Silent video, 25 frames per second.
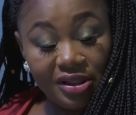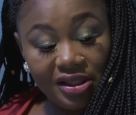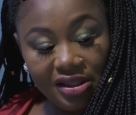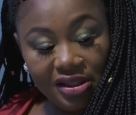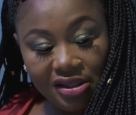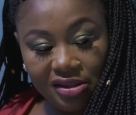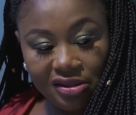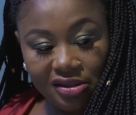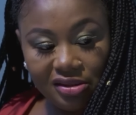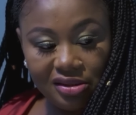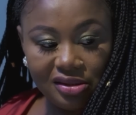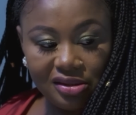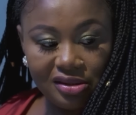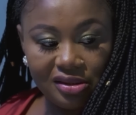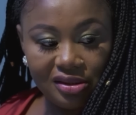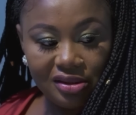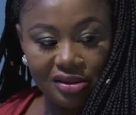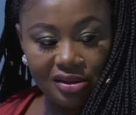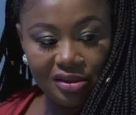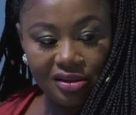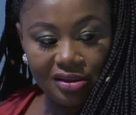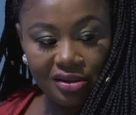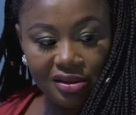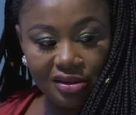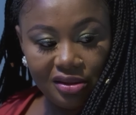Please,
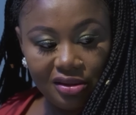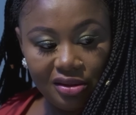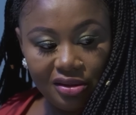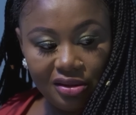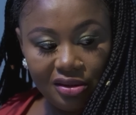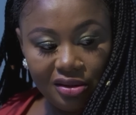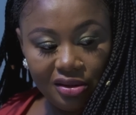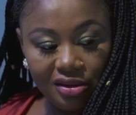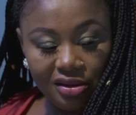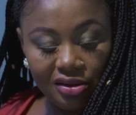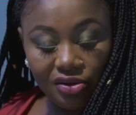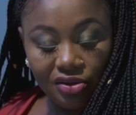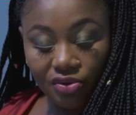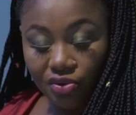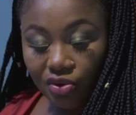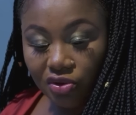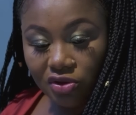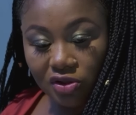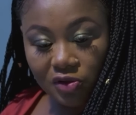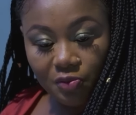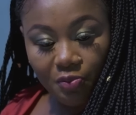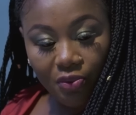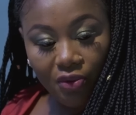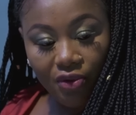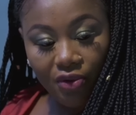do
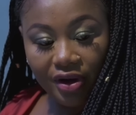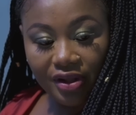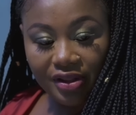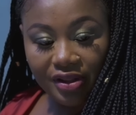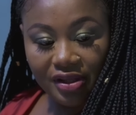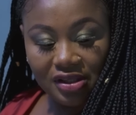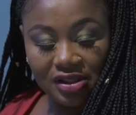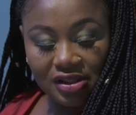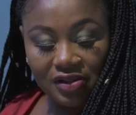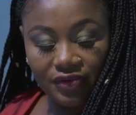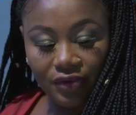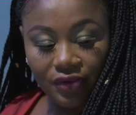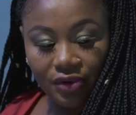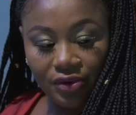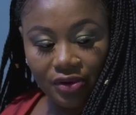not spoil this